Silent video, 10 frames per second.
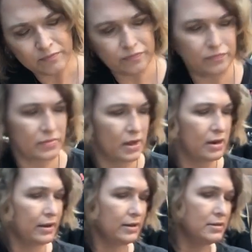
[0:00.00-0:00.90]
And
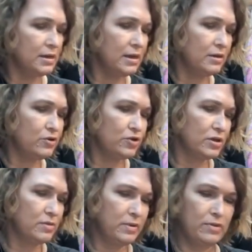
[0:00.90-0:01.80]
like I said,
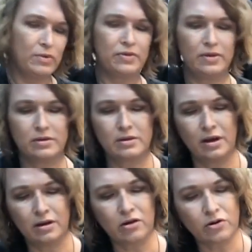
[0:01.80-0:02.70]
trust me with these
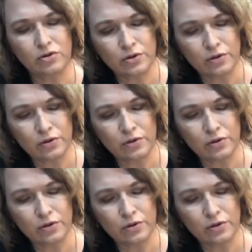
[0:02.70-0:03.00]
colors,